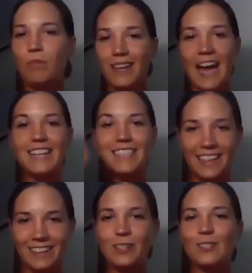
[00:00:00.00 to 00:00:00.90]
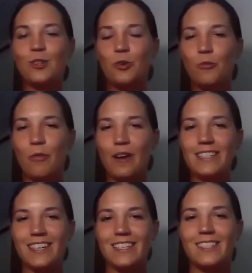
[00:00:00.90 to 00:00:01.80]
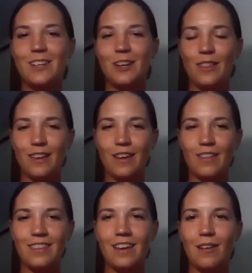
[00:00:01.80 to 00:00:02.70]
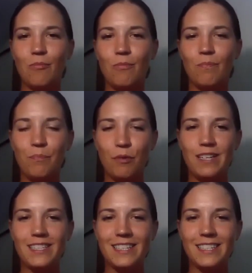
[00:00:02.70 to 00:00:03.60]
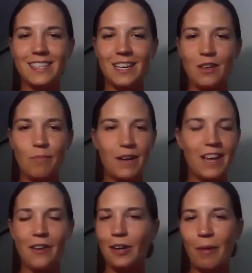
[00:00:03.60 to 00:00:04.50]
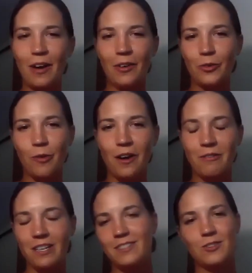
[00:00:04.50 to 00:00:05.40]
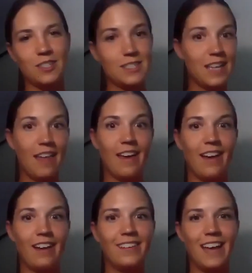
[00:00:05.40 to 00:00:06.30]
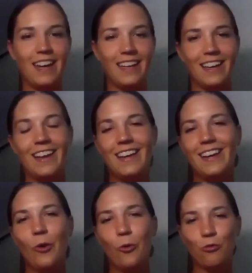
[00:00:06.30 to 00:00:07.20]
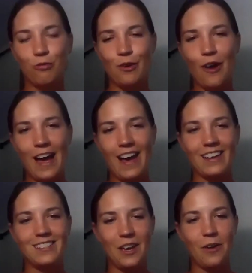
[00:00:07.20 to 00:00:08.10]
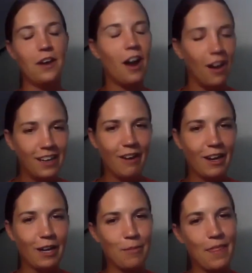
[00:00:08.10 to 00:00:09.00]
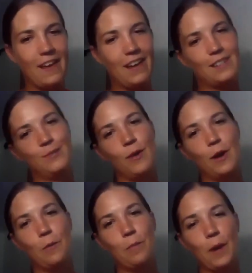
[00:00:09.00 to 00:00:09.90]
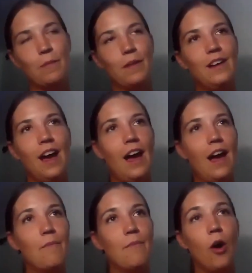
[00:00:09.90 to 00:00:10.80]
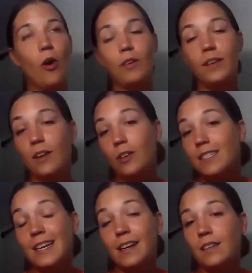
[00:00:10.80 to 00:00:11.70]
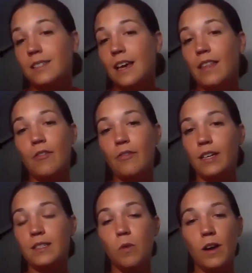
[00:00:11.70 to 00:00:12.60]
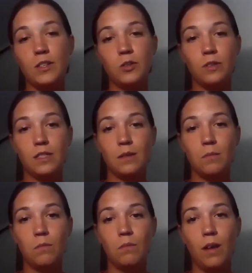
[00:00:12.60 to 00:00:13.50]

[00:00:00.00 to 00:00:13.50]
getting those cool breezes, you know, the breezes that you've been hearing about in all the wineries, and you're just sat there getting it all through your hair. So I'd highly recommend that as well. But honestly, South Africa's wine tourism